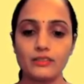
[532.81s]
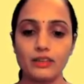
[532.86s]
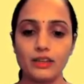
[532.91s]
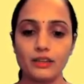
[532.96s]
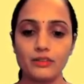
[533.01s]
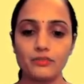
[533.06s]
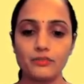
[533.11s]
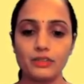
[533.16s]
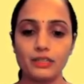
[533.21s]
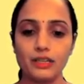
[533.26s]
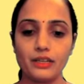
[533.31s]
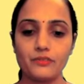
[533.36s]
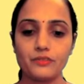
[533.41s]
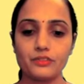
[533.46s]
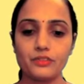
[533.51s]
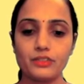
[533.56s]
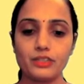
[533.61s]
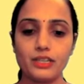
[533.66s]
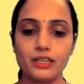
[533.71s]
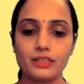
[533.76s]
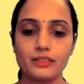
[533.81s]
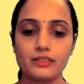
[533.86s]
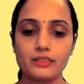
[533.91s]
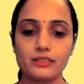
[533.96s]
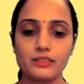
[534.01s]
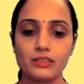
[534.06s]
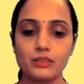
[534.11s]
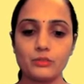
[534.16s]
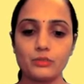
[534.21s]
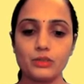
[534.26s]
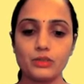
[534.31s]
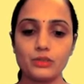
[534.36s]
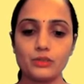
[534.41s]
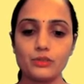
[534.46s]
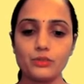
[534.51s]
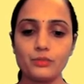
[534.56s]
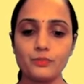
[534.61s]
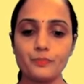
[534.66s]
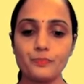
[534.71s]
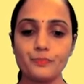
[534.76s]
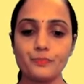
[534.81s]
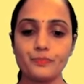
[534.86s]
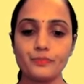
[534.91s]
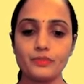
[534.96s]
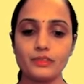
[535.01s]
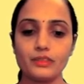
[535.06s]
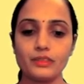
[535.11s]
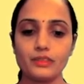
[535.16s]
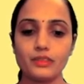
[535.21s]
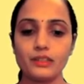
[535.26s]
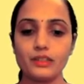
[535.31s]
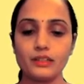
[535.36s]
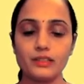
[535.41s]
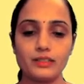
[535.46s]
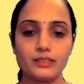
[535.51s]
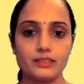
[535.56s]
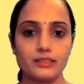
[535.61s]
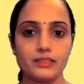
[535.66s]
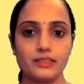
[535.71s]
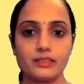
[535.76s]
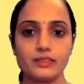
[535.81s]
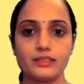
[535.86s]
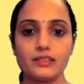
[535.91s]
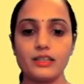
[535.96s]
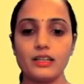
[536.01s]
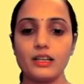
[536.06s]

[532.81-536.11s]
and we have 3x is equal to 36.